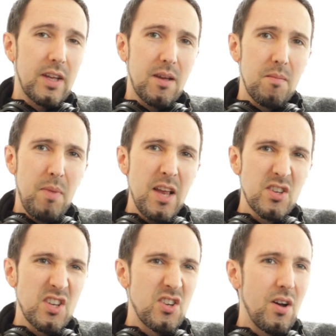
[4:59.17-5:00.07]
like a
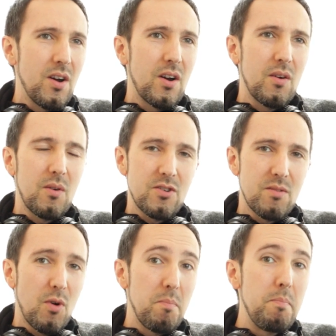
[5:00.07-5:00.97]
bass guitar or
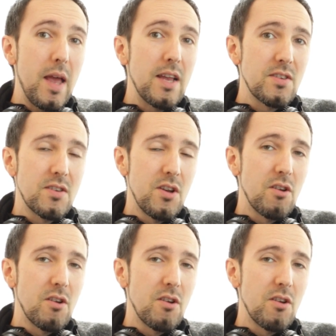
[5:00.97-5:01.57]
some more bass